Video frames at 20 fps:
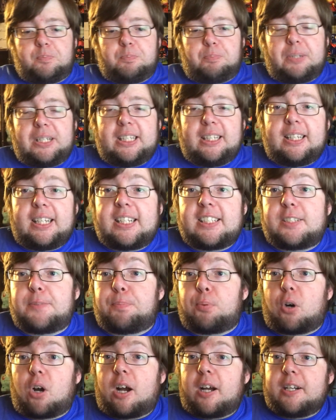be less
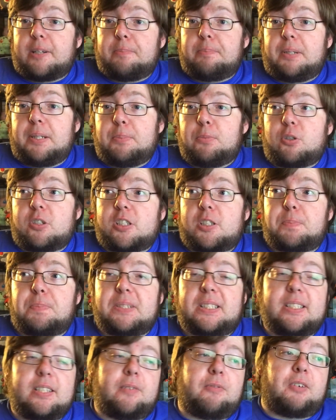broad and be more
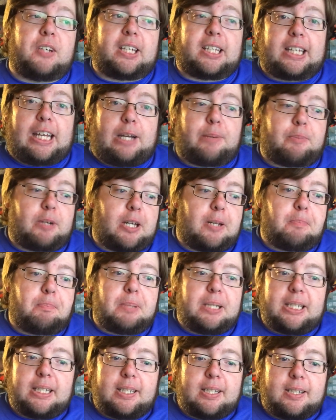specific. That might
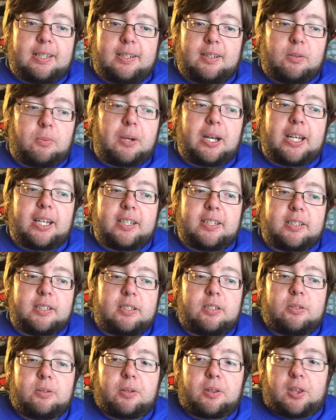be the way to
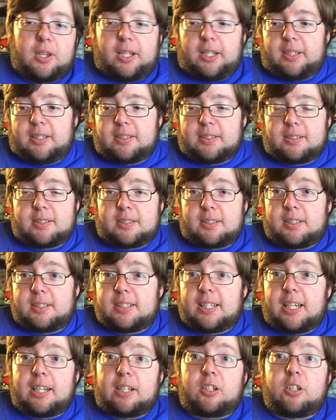do things,
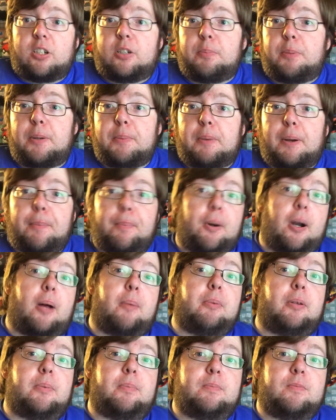because that could have been my
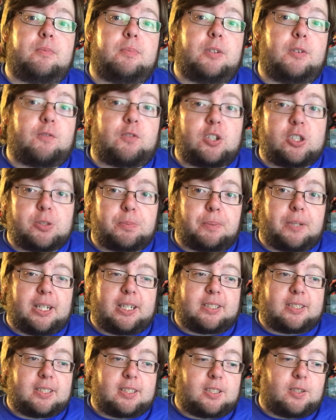problem in the first
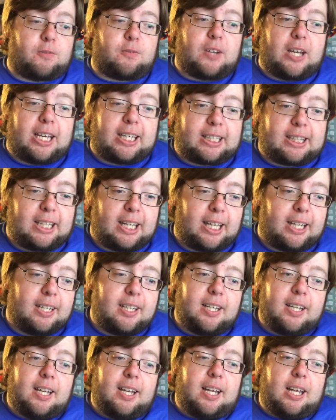place, is the fact that
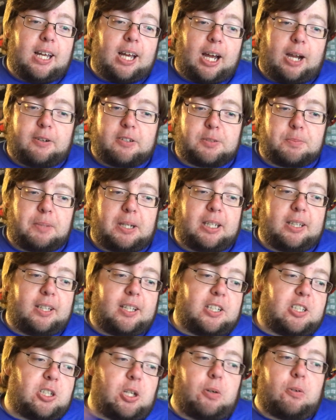I was
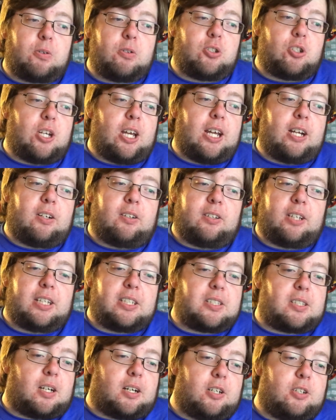mainly a Toku channel
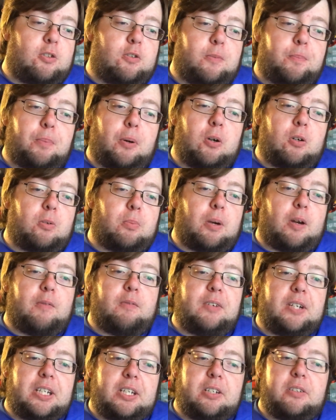that started doing
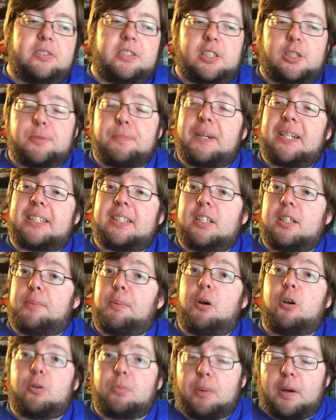Pokemon videos, expecting the
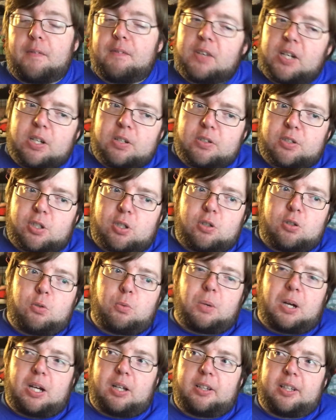Pokemon videos to do
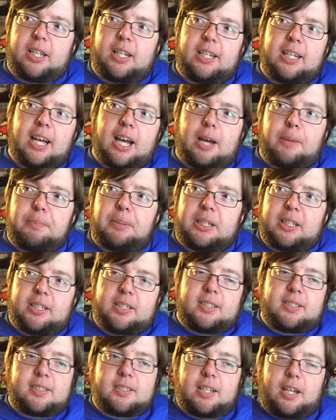well, and then not,
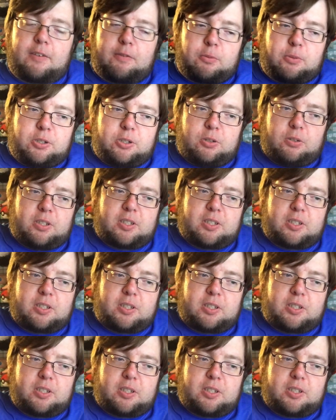because everyone knew